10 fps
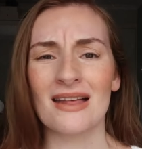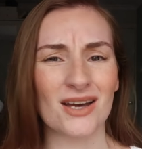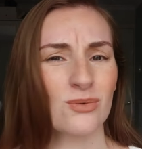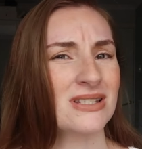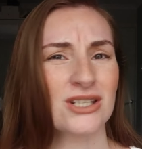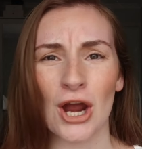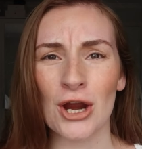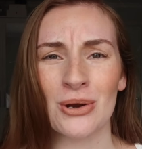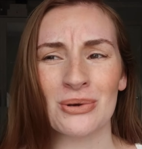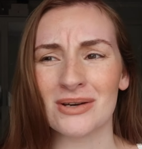There was
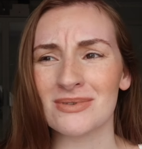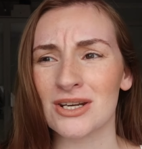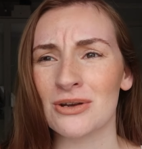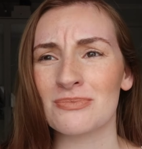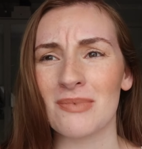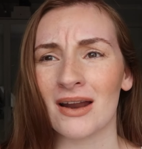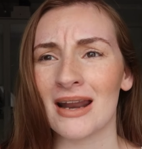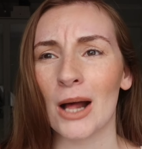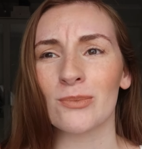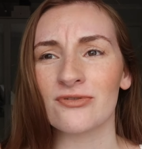no
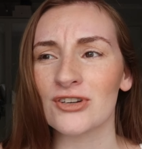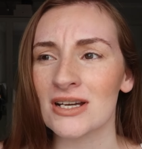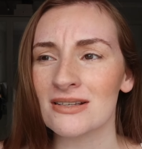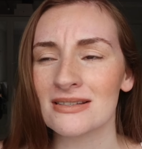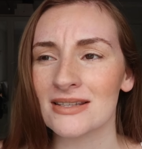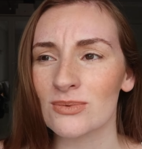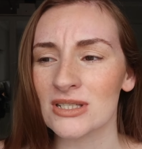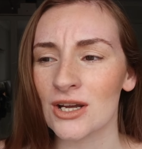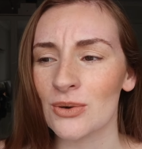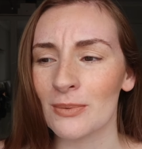unhelpfulness, there
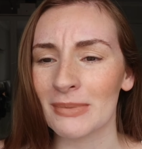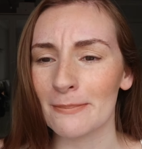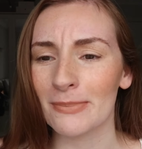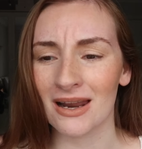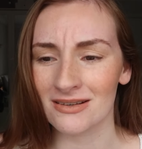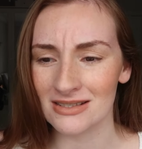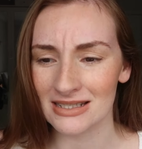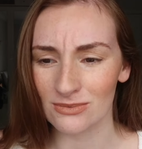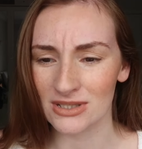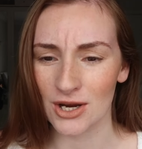was no one being blunt,
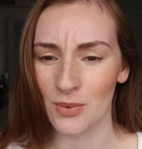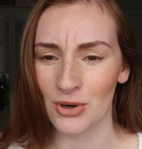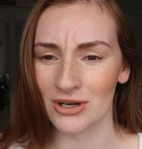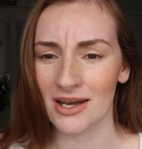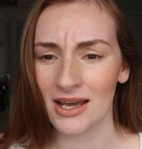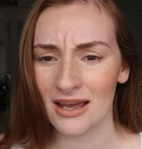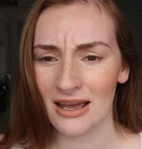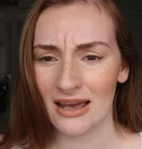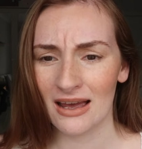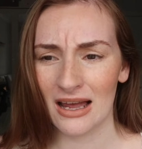there was no one
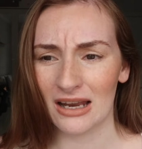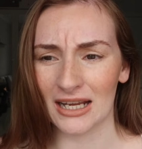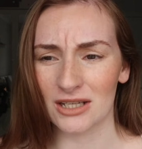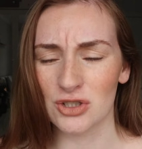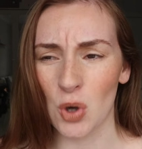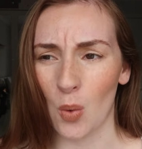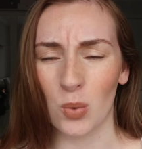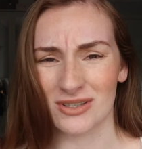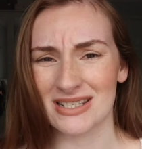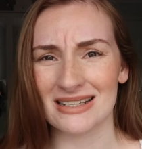like not
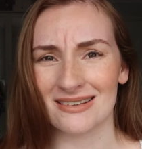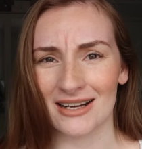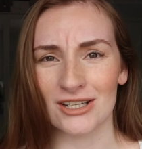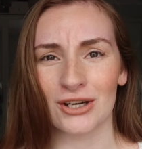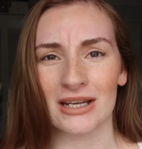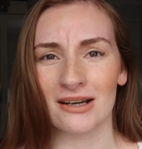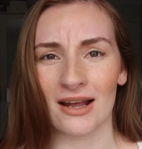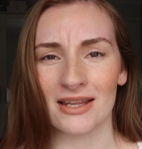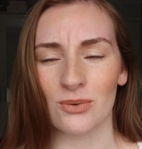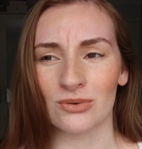wanting, like looking
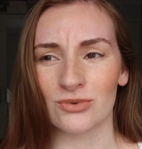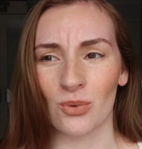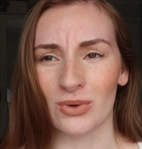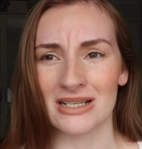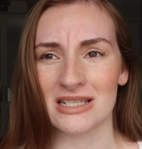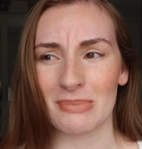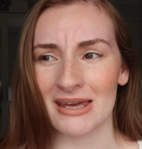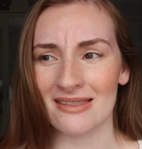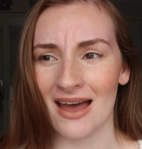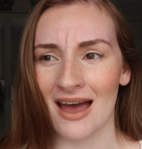like they not wanted to
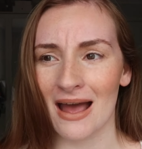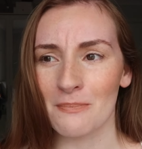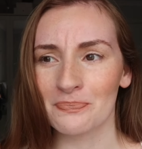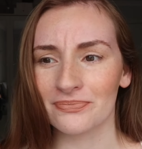be there.